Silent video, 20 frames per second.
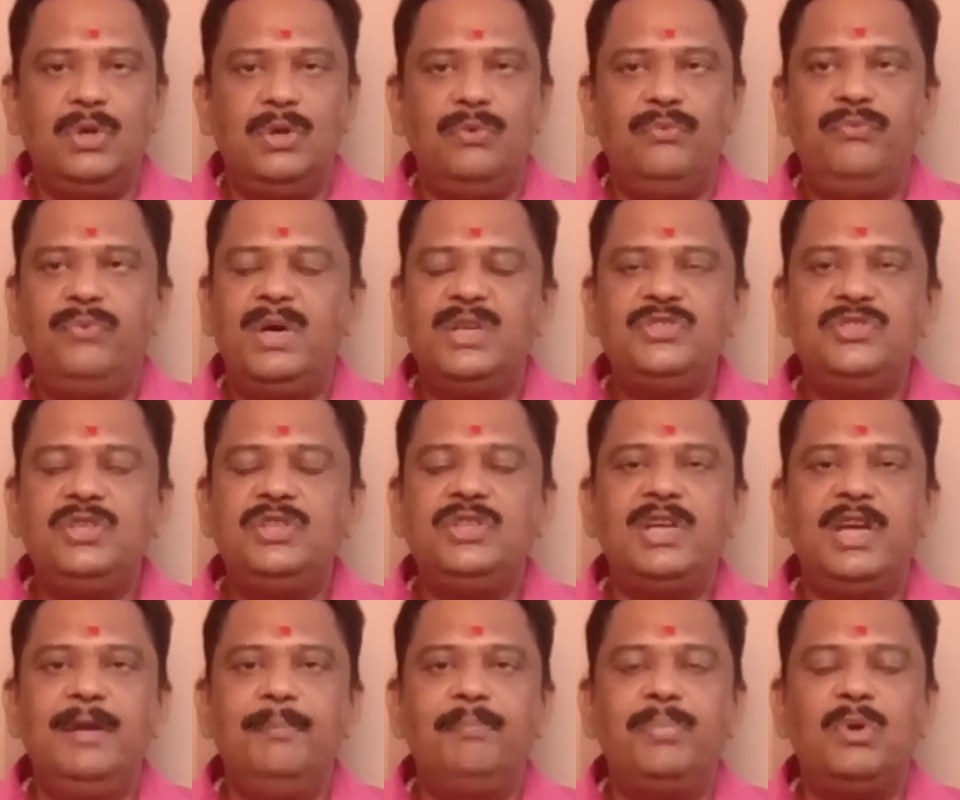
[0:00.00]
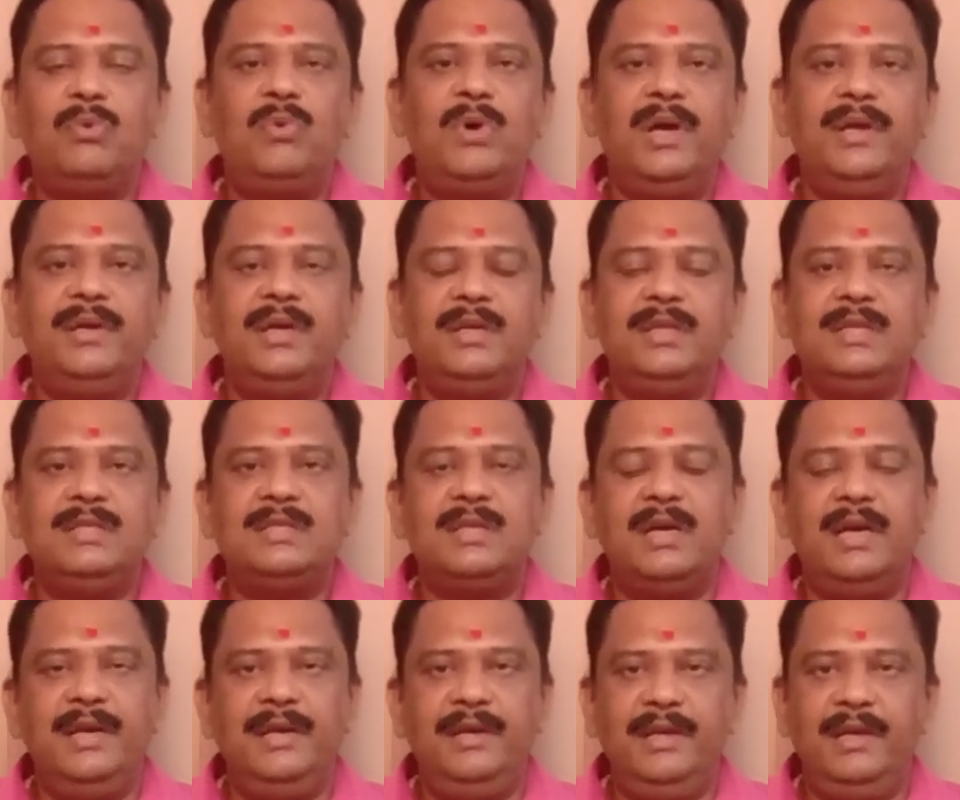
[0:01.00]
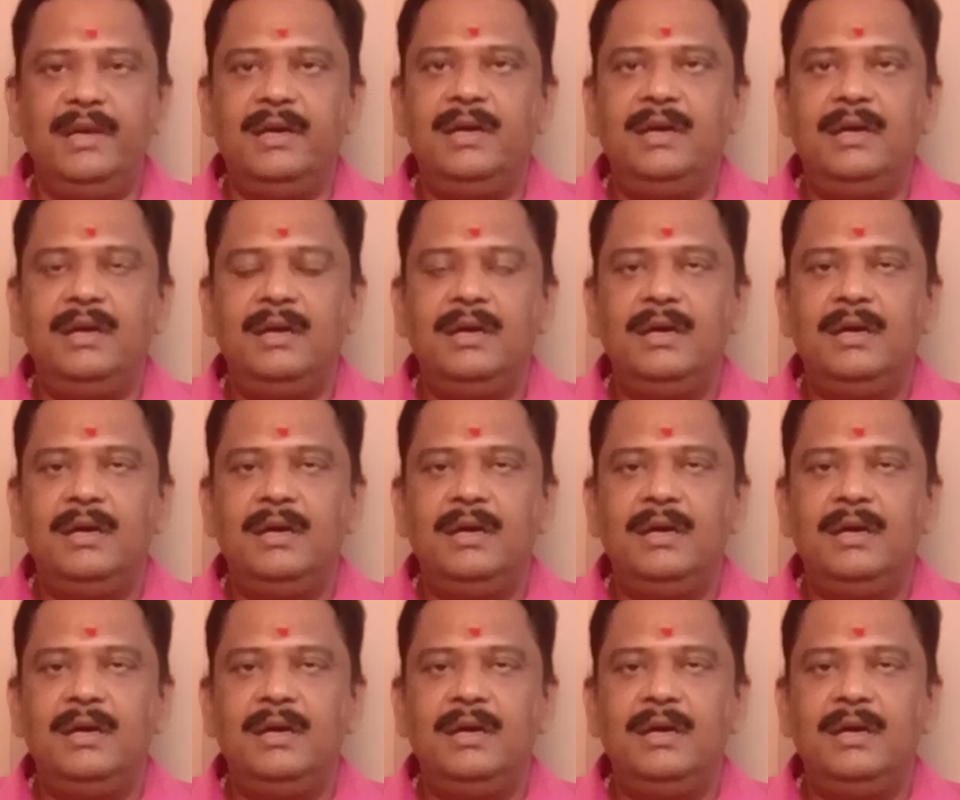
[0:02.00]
first time provided this idea